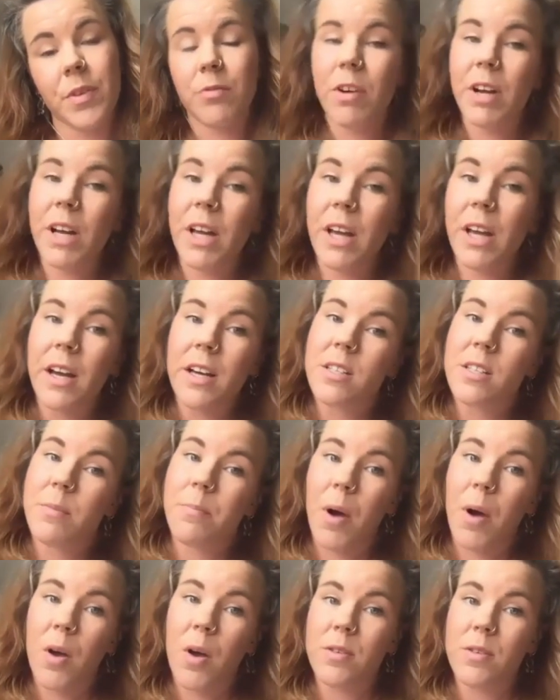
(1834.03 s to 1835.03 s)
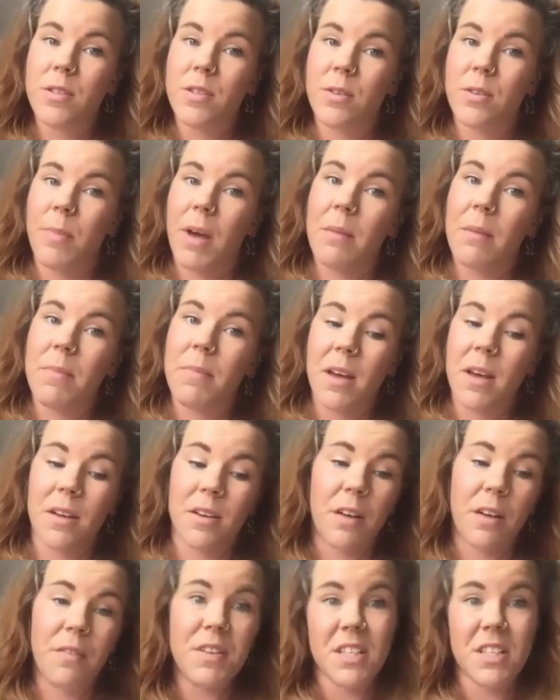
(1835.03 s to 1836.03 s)
rigging as opposed to maybe
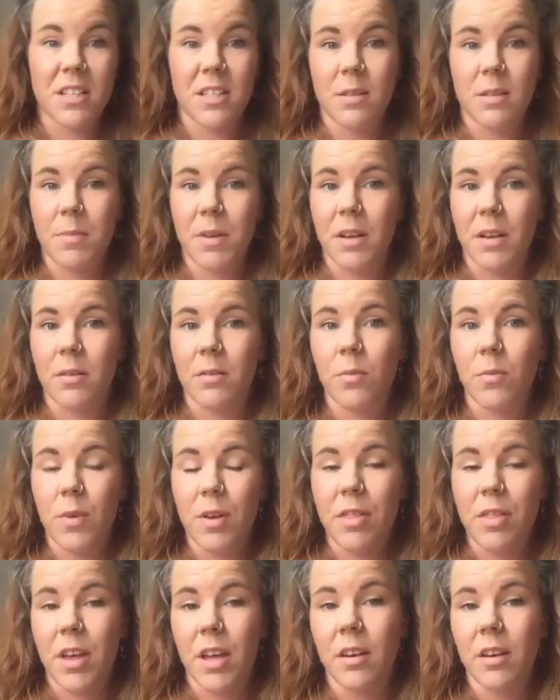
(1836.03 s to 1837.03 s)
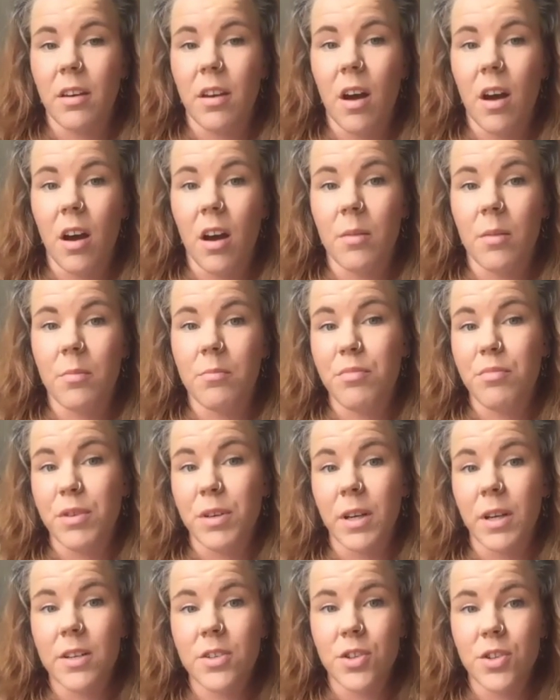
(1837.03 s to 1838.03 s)
another discipline within um,
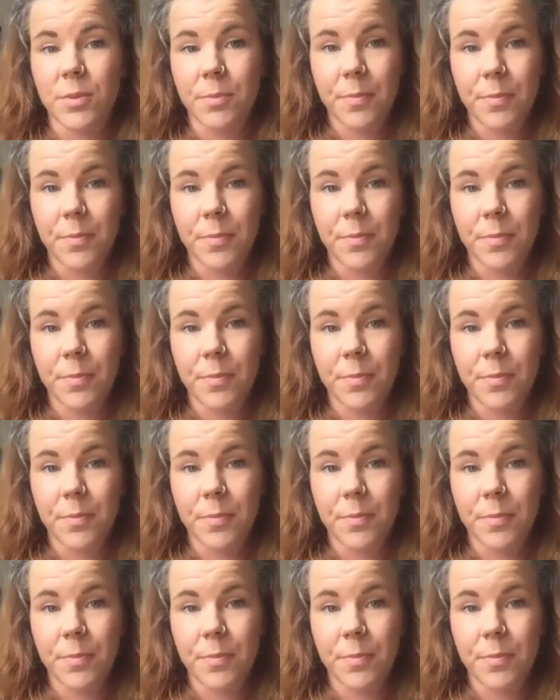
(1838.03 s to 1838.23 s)
production?